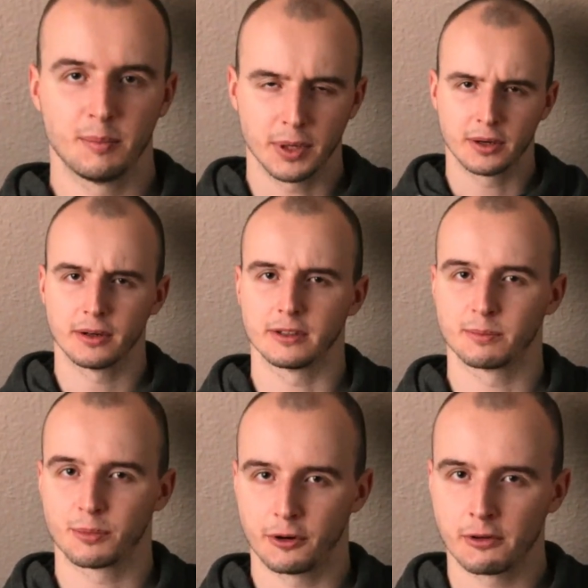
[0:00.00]
because
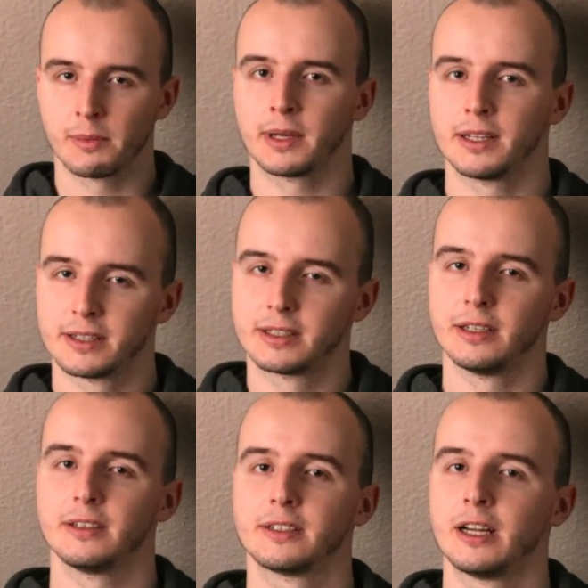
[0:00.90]
programming is
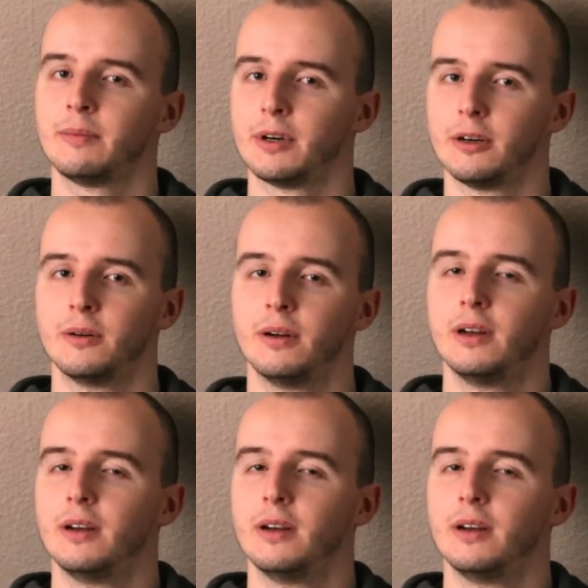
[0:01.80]
still somehow